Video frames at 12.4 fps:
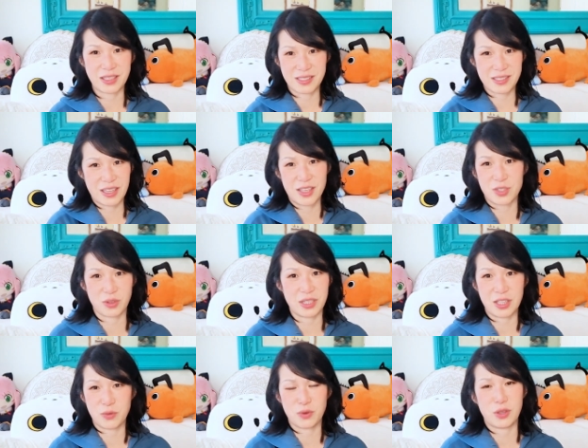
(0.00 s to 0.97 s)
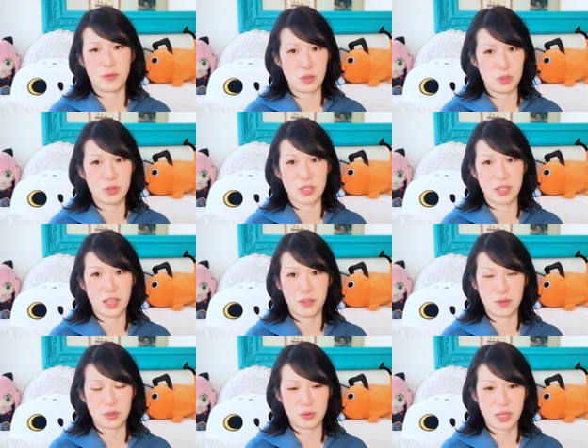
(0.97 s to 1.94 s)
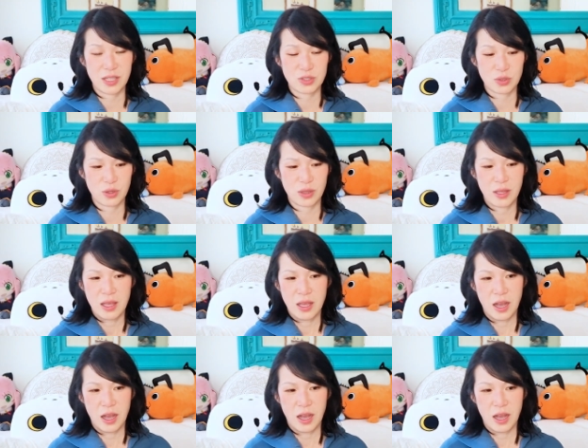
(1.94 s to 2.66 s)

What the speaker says: steaks or anything where you have to use a knife and utensil.